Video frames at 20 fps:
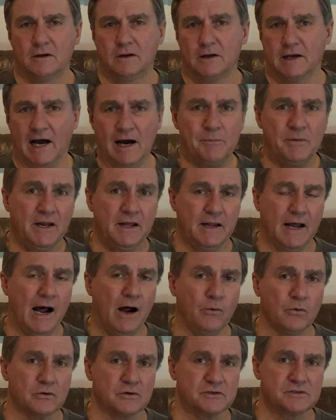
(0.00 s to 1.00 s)
How many
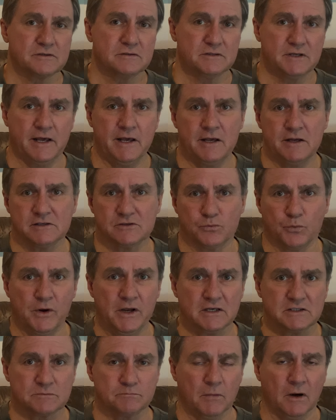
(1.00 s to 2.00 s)
hours, days,
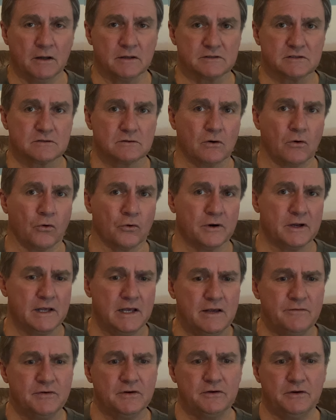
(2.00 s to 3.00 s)
weeks, months, or
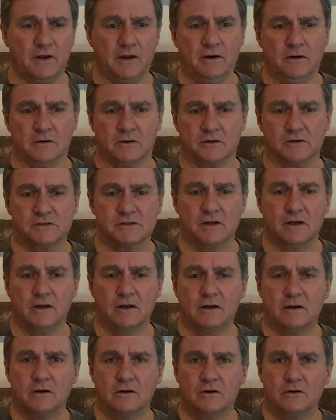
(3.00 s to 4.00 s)
even years
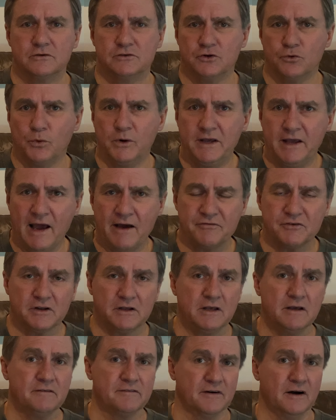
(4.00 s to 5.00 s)
do we have to
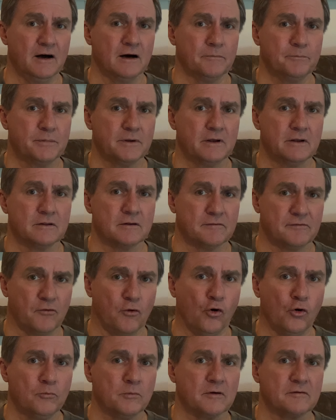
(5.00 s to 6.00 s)
give up in the
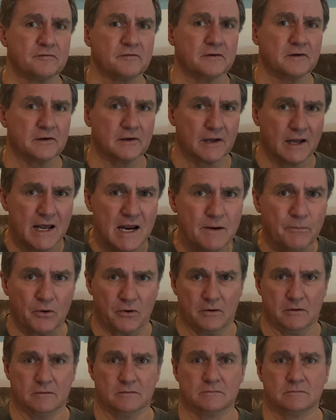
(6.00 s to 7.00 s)
form of
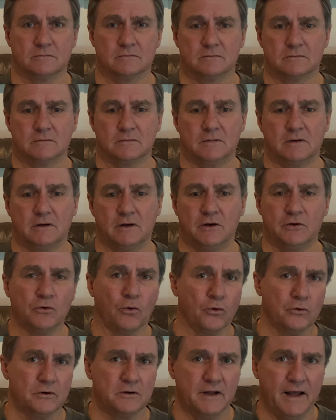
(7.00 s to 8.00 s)
labor in
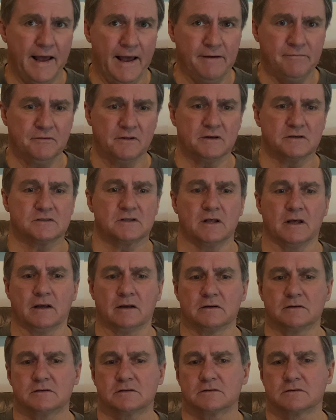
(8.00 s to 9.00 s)
order to have these
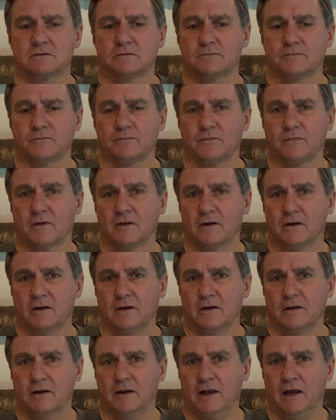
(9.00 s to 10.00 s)
things?
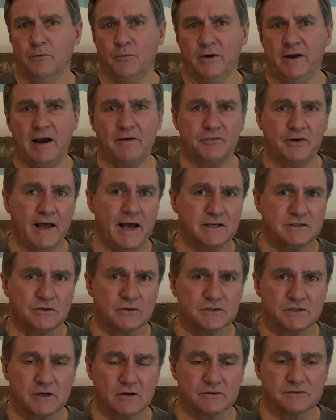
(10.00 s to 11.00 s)
And we have to ask
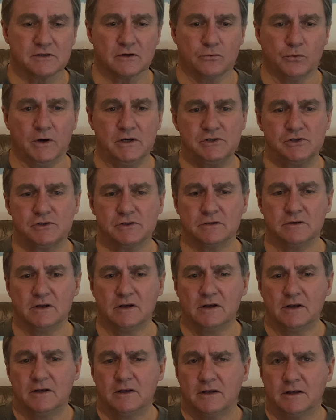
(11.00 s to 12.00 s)
ourselves the question
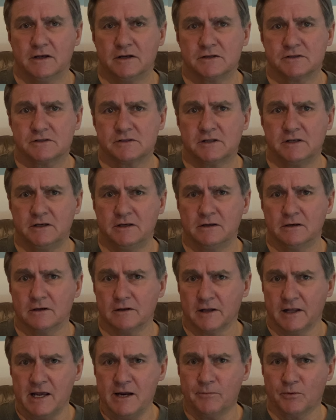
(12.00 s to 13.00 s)
is the
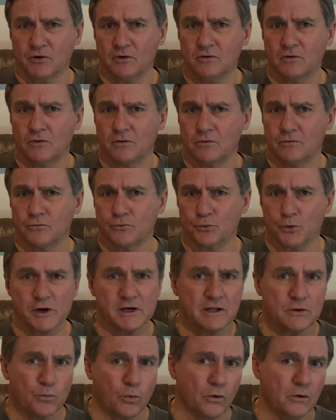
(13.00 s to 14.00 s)
labor
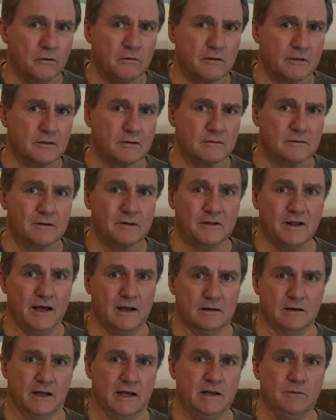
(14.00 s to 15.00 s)
really worth
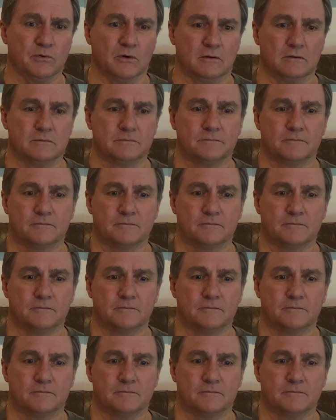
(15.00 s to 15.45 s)
that label?